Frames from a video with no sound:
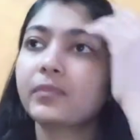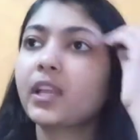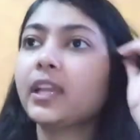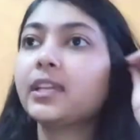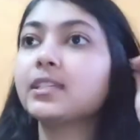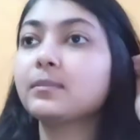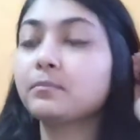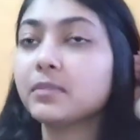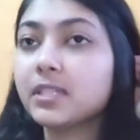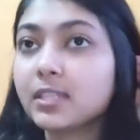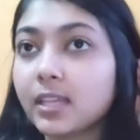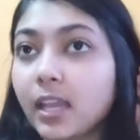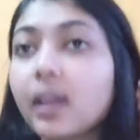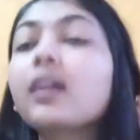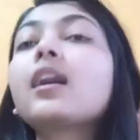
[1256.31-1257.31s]
he's
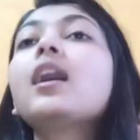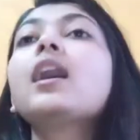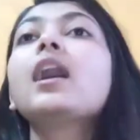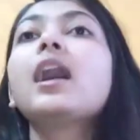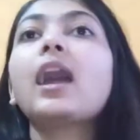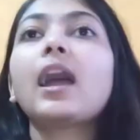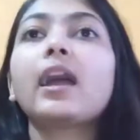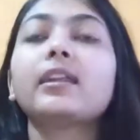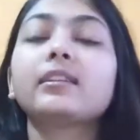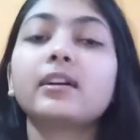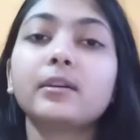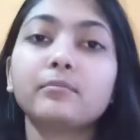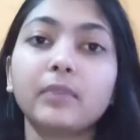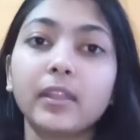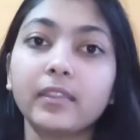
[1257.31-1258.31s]
missing, and
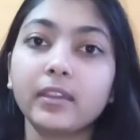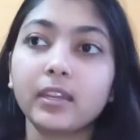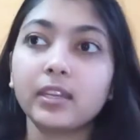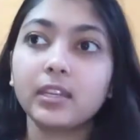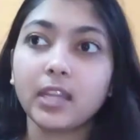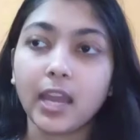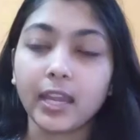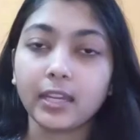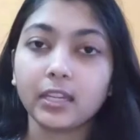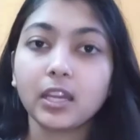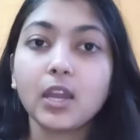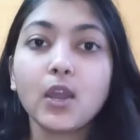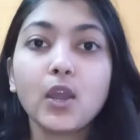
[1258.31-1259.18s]
her mother died.